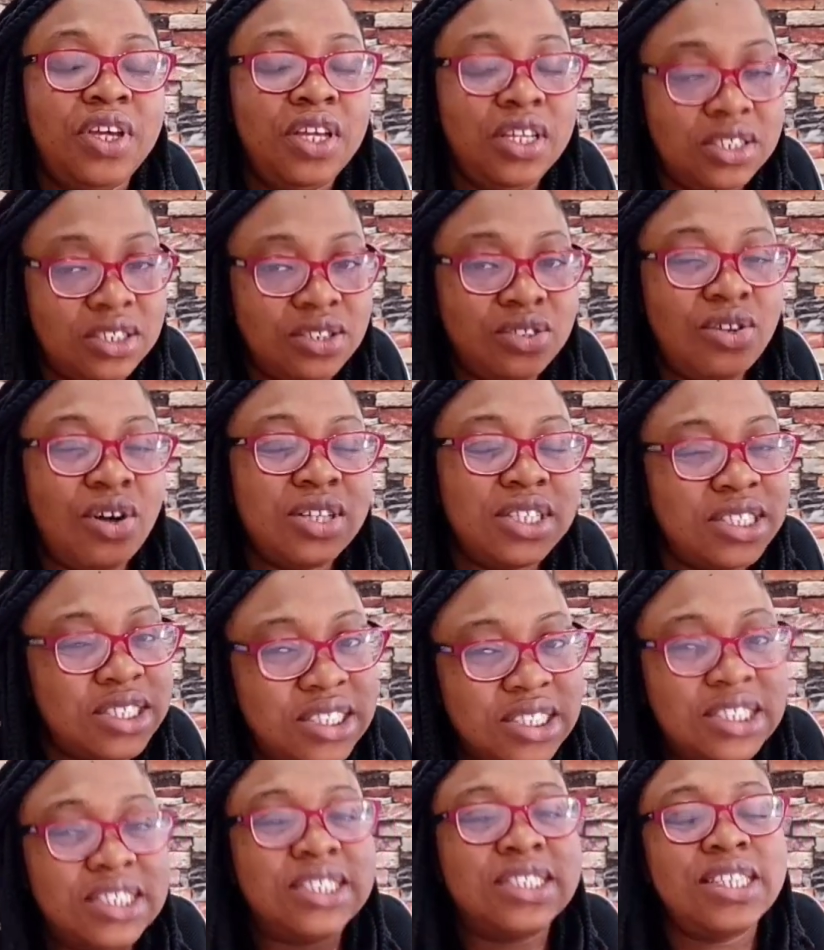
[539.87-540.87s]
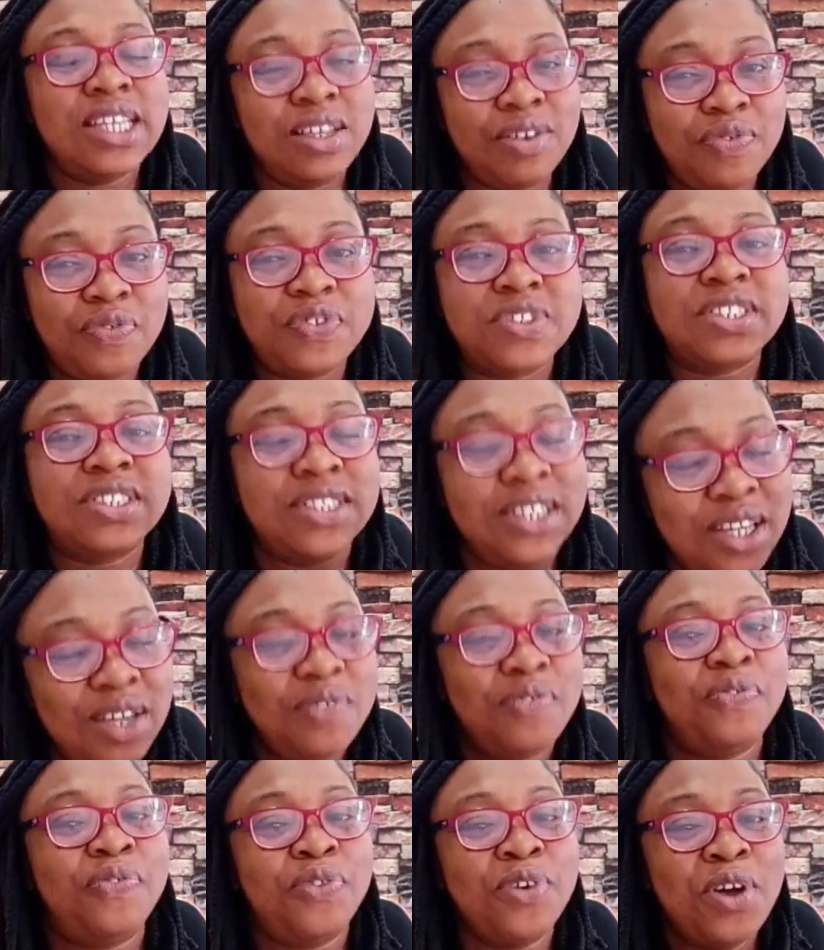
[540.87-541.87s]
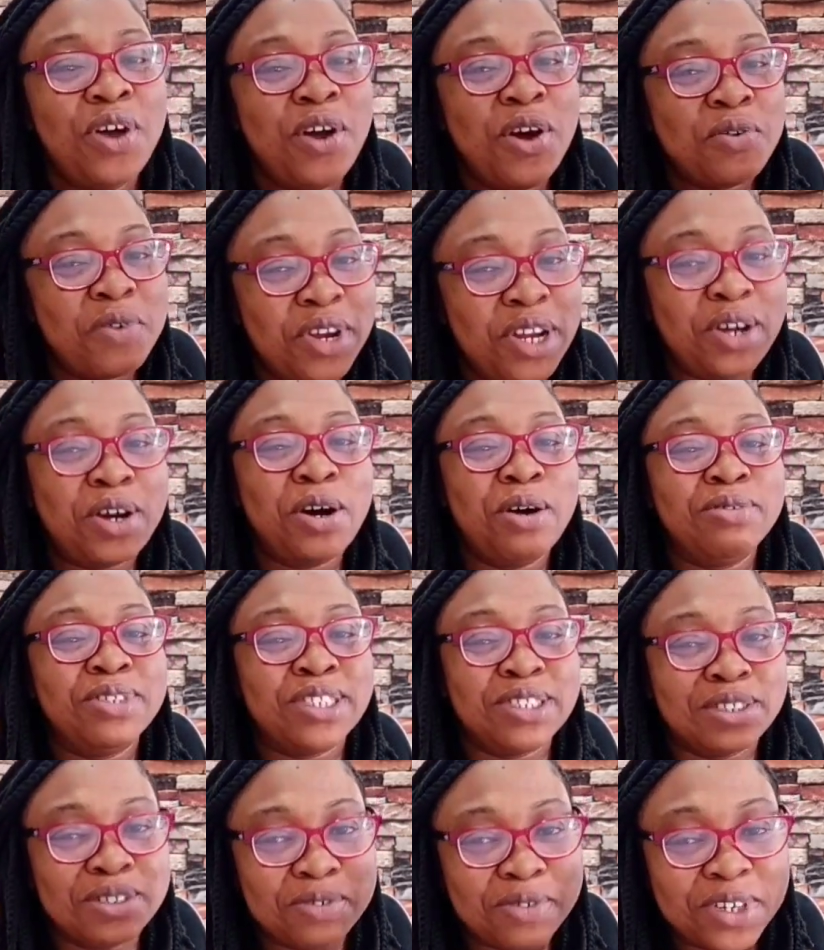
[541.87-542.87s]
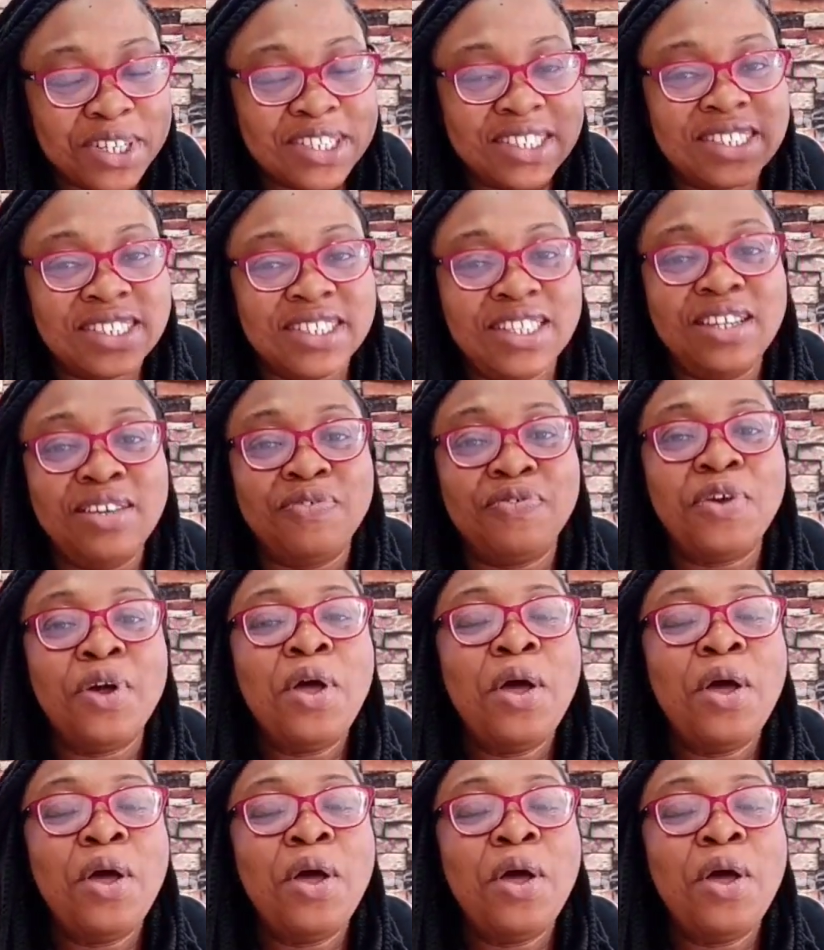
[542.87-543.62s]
It's not stiff when it comes to the word stiff.